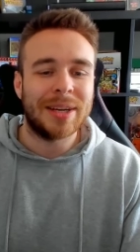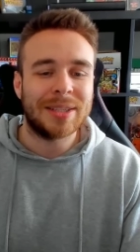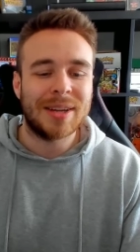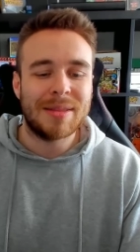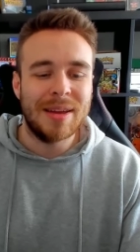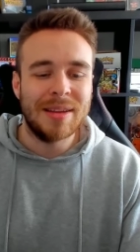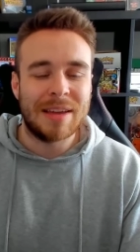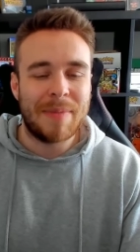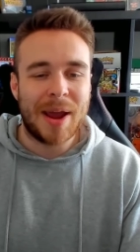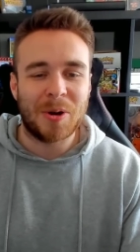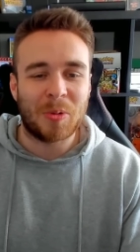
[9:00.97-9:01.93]
and I think they
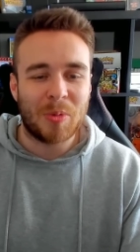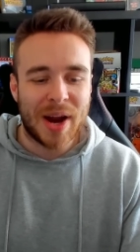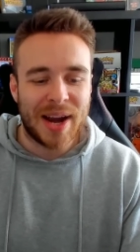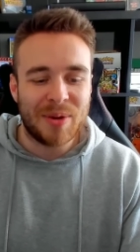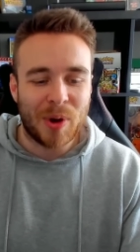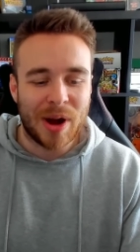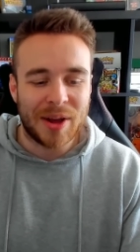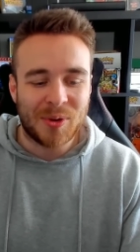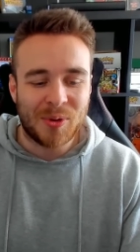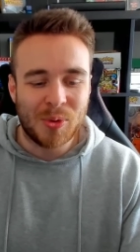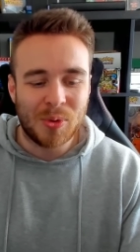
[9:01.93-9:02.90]
made a really, really
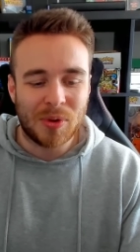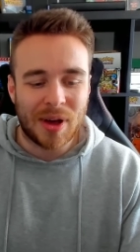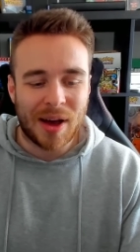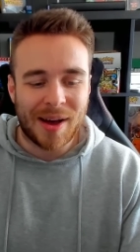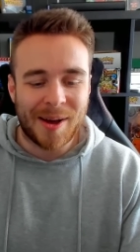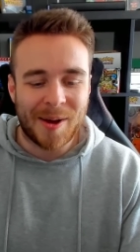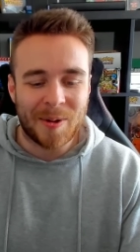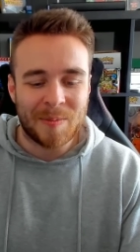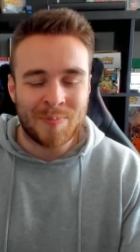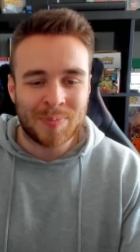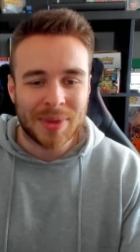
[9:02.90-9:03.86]
cool
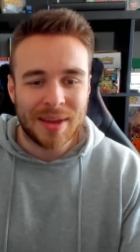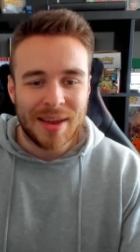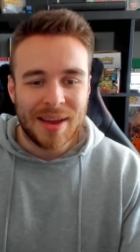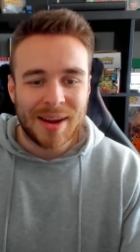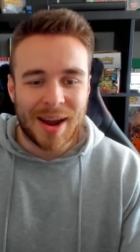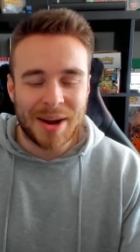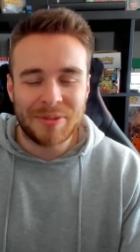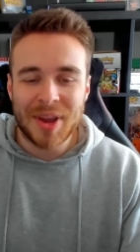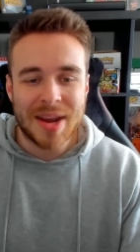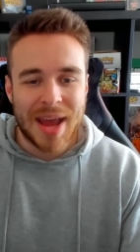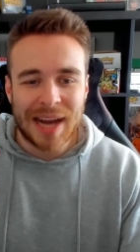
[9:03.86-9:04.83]
kind of
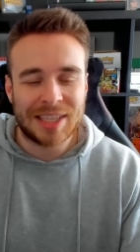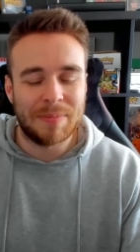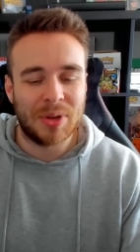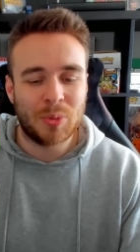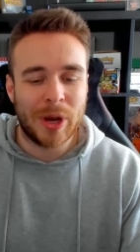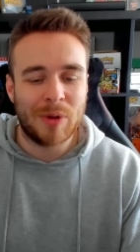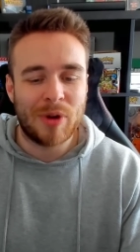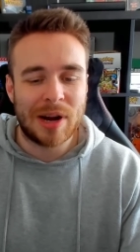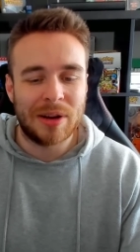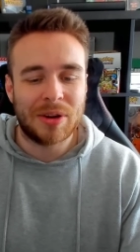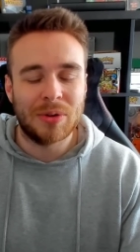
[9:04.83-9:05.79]
connection between
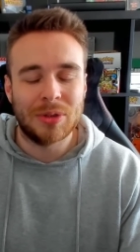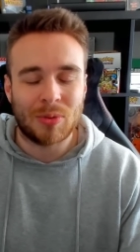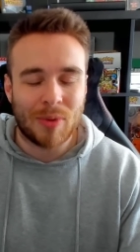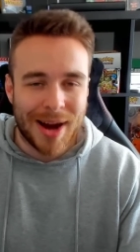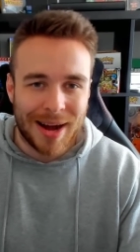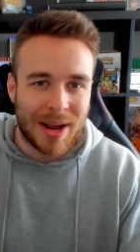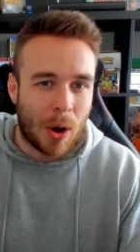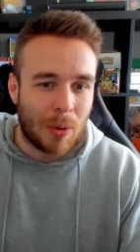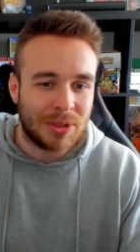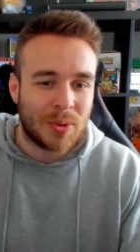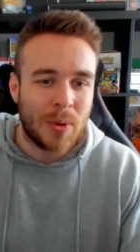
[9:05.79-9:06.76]
Riddler-Q's really
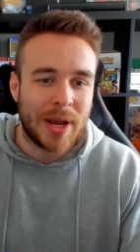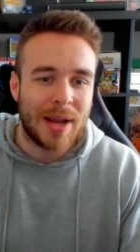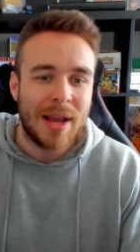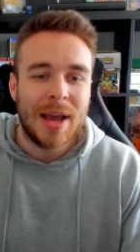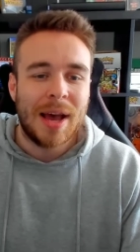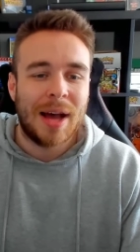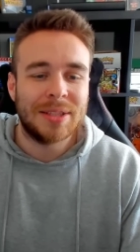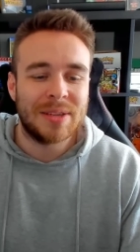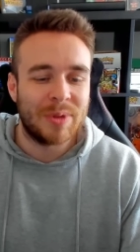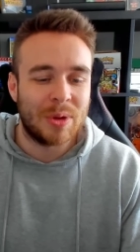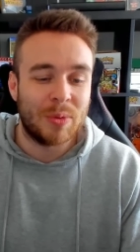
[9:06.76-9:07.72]
old tweet and
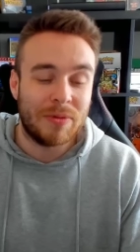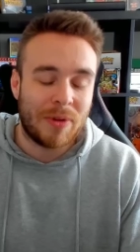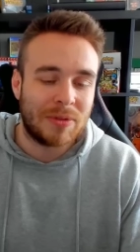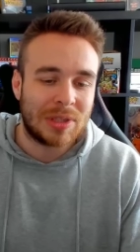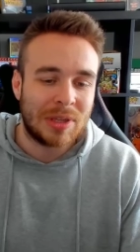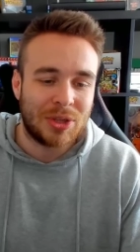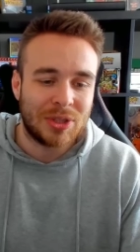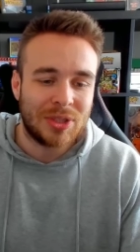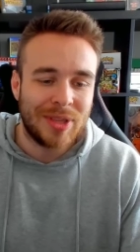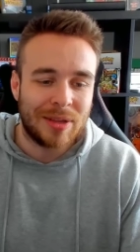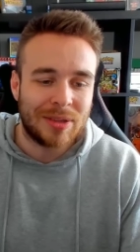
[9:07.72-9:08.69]
something that we've obviously
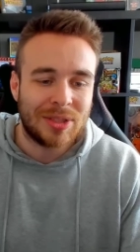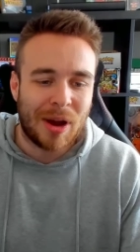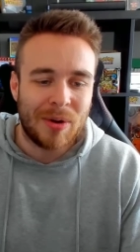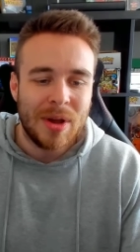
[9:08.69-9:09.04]
just seen. So